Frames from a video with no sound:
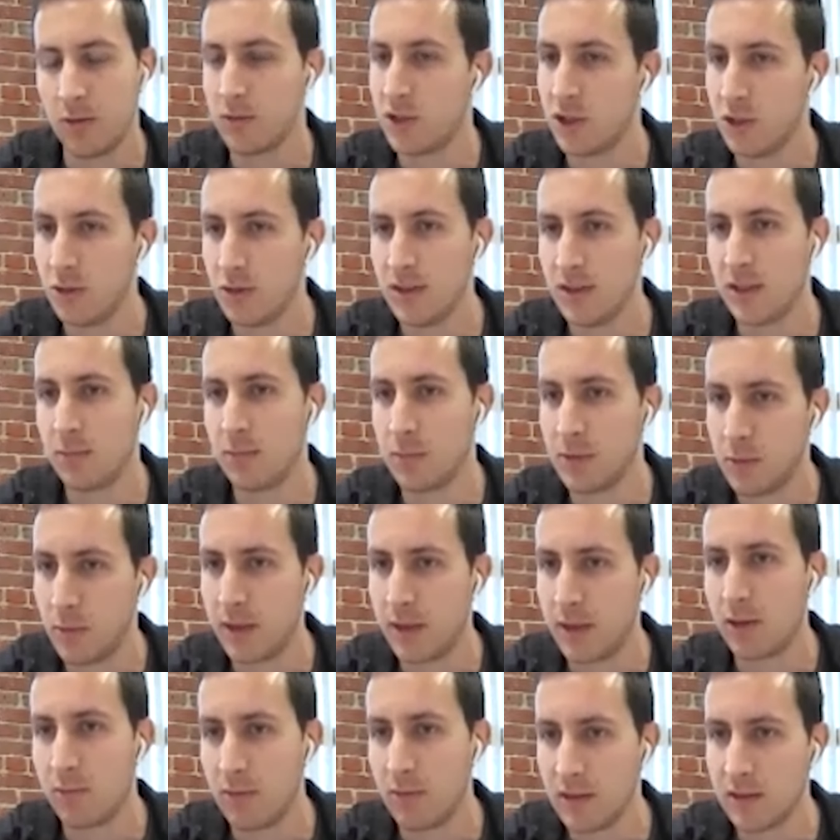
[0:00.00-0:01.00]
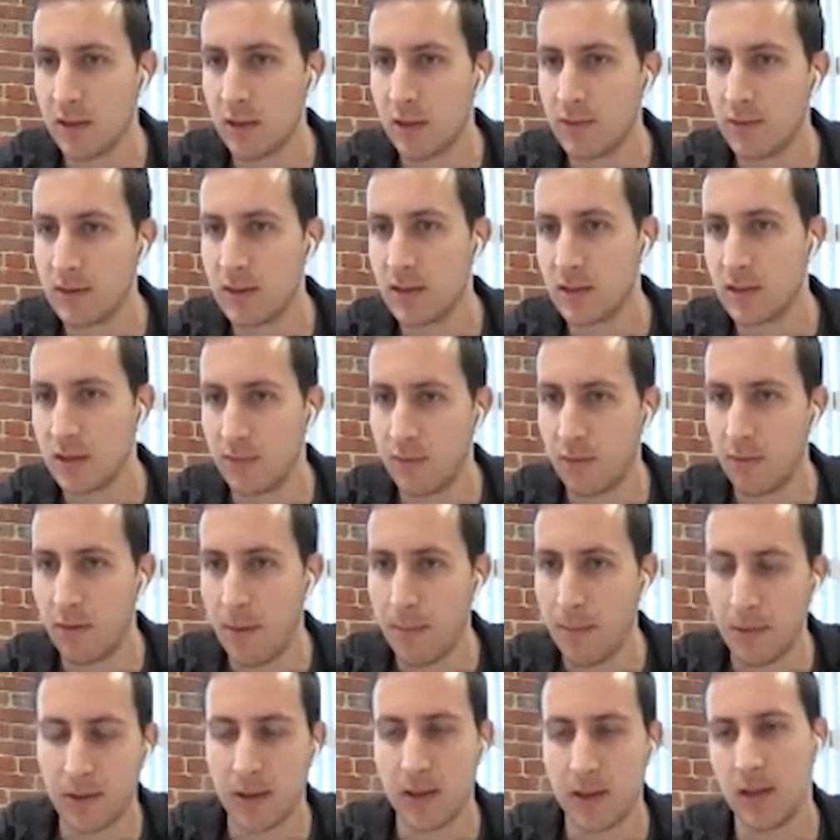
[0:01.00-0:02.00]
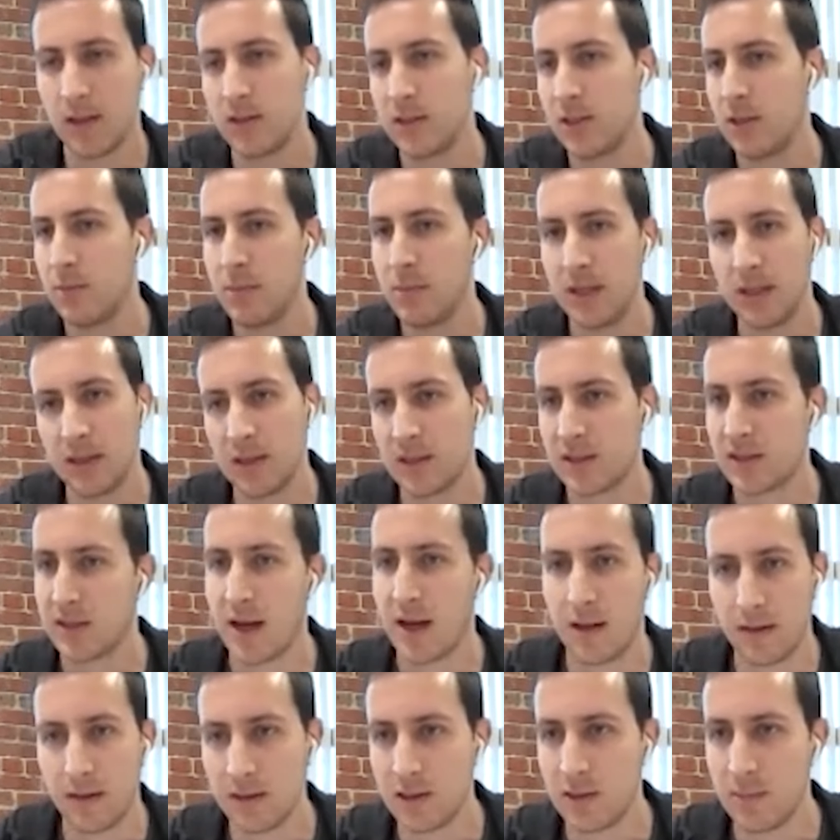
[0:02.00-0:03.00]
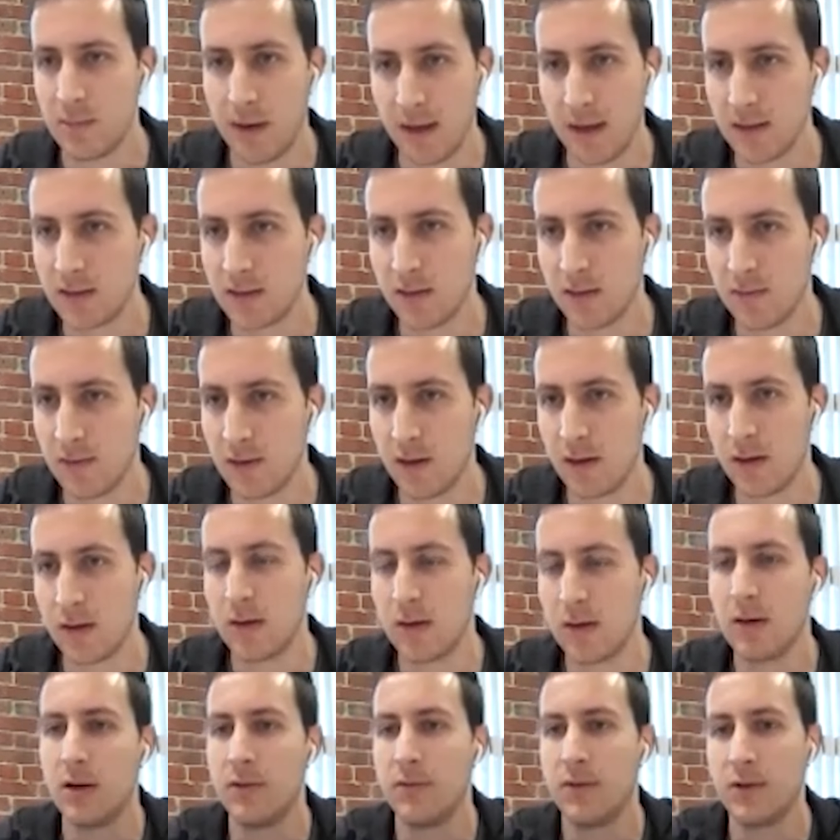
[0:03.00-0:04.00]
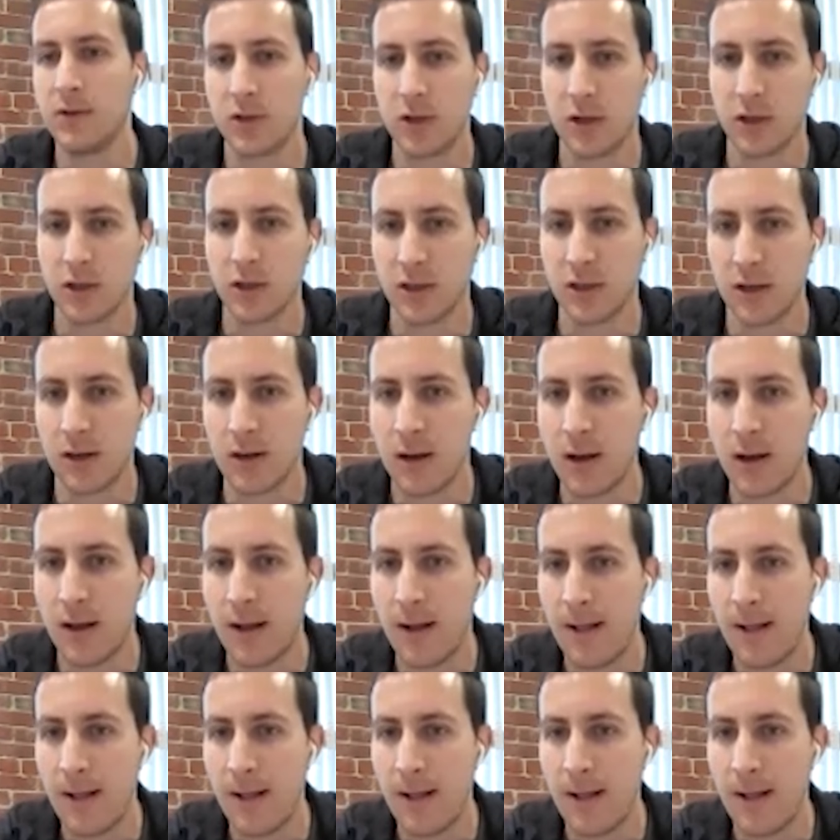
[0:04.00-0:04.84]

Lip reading: choosing between 3 services of a replica to meet the scaling demands of your infrastructure.